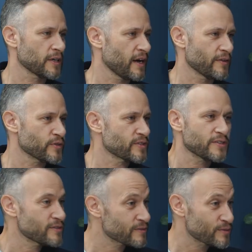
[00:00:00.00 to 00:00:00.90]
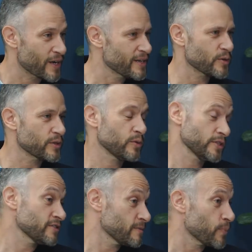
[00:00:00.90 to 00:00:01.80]
and conferences, right,
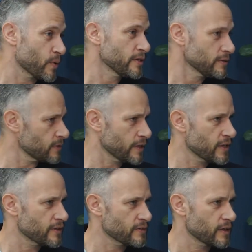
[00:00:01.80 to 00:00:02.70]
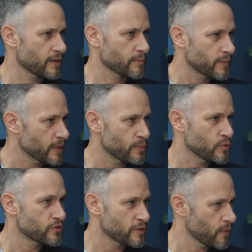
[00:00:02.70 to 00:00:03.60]
which is important. That's a big
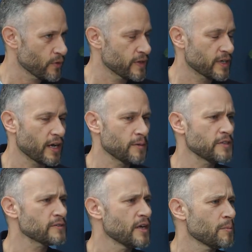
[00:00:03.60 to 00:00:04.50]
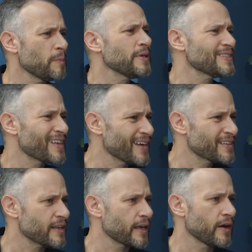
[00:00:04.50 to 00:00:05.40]
boost to both economies. But
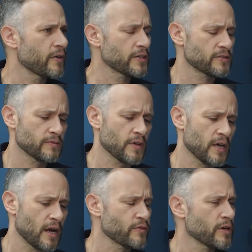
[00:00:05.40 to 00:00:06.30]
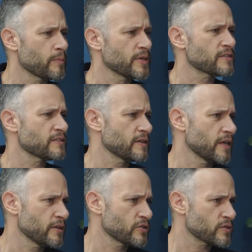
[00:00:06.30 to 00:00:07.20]
besides that, areas of, of real business and
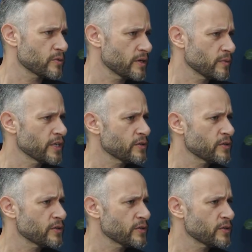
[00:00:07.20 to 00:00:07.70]
industry, what, what